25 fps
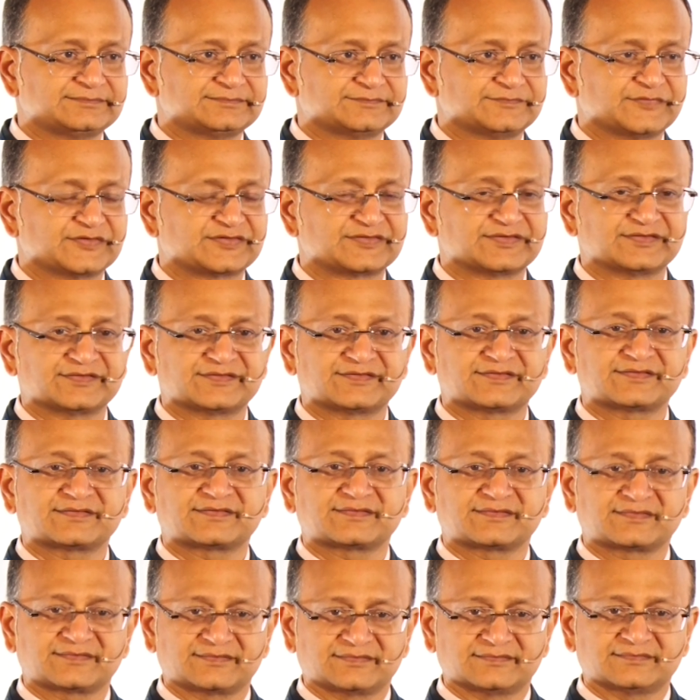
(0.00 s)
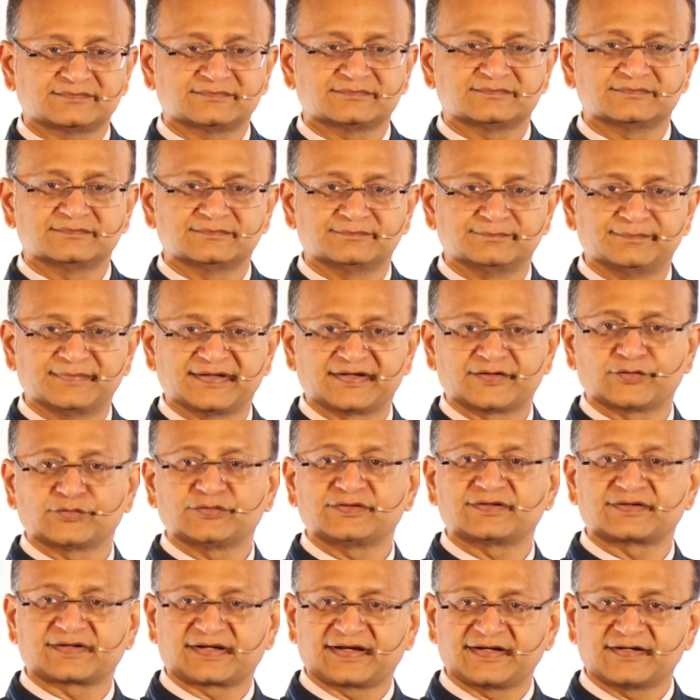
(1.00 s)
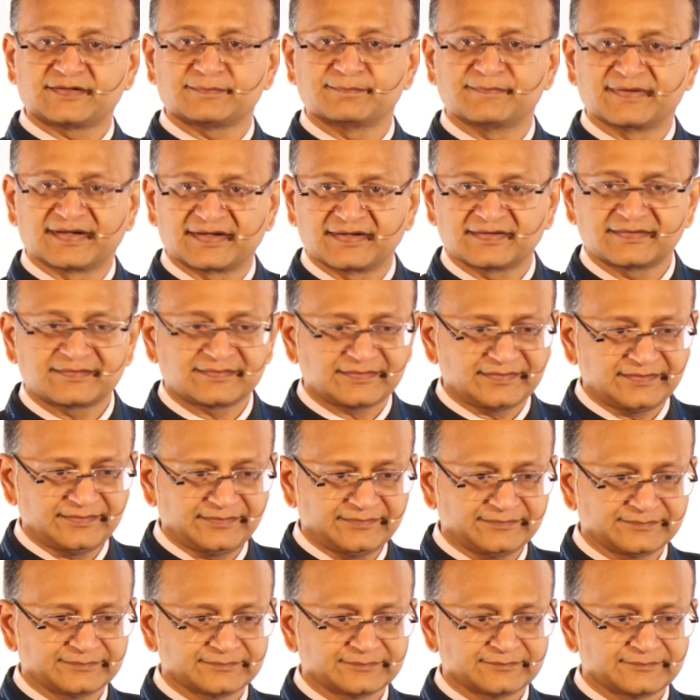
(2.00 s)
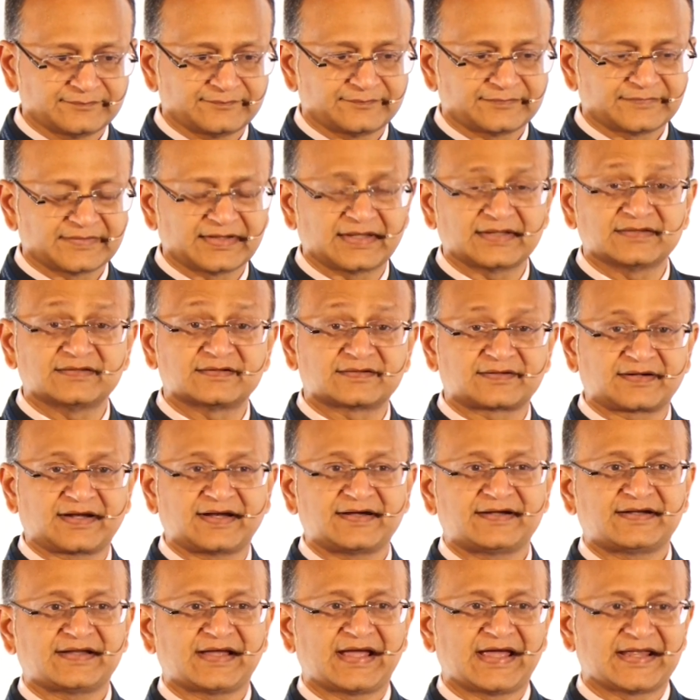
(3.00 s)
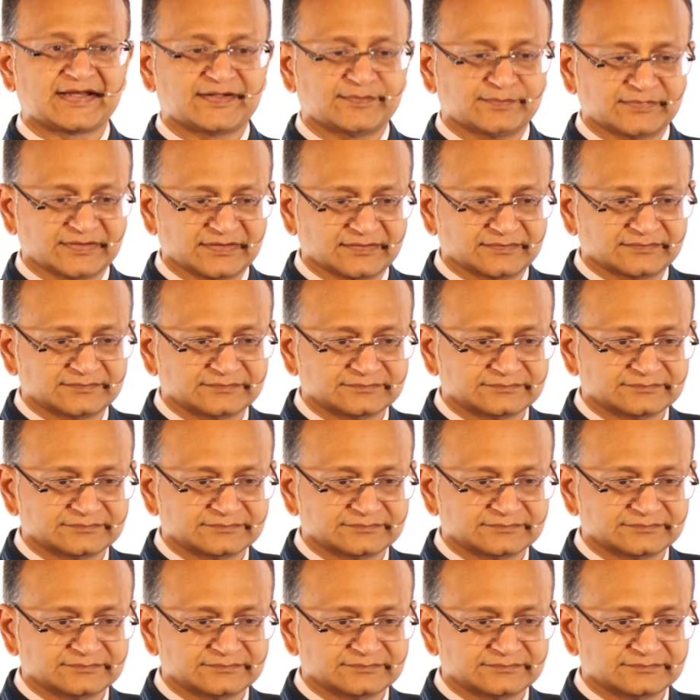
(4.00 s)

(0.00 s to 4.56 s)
which is bet on the right megatrend, and the right animal,